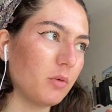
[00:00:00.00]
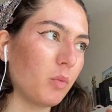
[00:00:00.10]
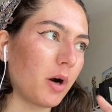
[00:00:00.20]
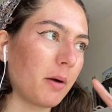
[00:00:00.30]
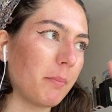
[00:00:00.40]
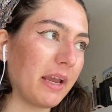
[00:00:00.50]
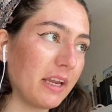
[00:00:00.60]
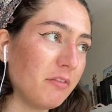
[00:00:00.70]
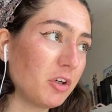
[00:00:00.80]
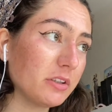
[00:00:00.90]
were
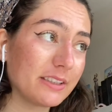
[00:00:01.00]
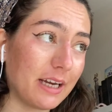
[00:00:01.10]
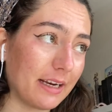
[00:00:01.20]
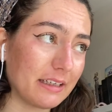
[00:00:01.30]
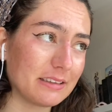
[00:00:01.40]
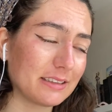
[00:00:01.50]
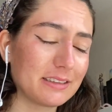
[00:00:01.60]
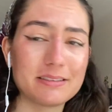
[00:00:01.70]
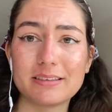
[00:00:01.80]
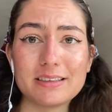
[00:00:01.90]
behavioral science
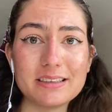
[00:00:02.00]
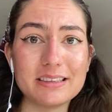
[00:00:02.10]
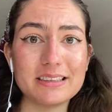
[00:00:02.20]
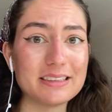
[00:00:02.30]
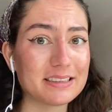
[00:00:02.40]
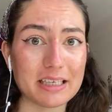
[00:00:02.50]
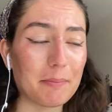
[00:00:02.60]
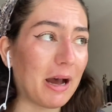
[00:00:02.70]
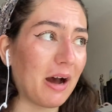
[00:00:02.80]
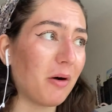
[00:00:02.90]

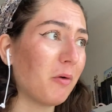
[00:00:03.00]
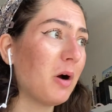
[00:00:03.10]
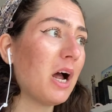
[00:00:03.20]
somehow,